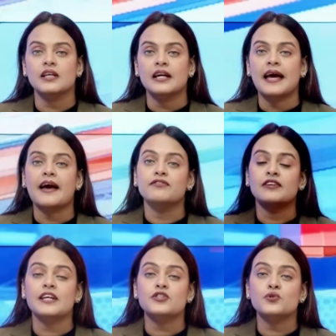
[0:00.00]
have
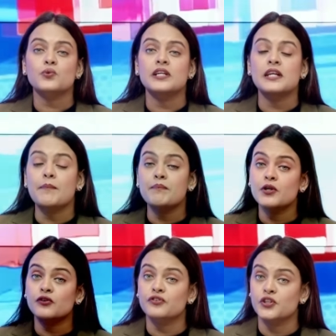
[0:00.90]
led to a number of
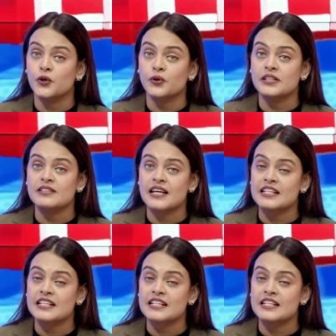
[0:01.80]
theories and